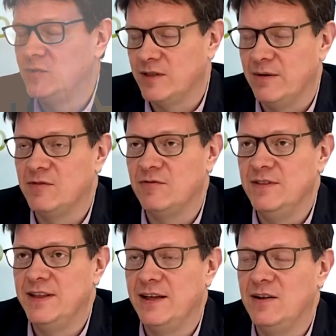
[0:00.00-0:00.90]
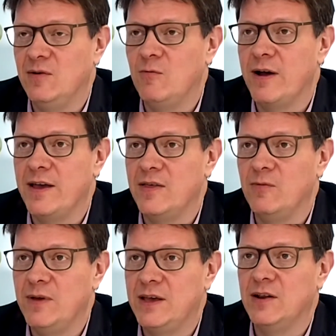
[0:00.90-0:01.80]
sure that was written down in a way
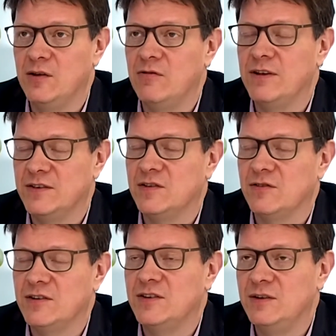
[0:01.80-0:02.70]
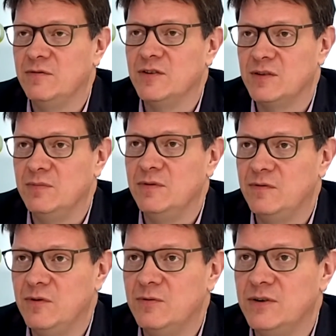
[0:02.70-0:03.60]
that we can agree as a strategy for us to move
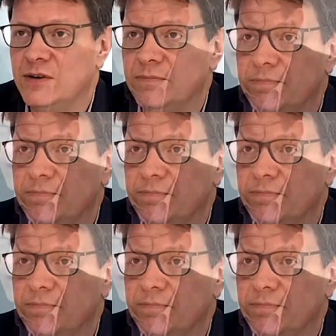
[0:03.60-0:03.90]
forward.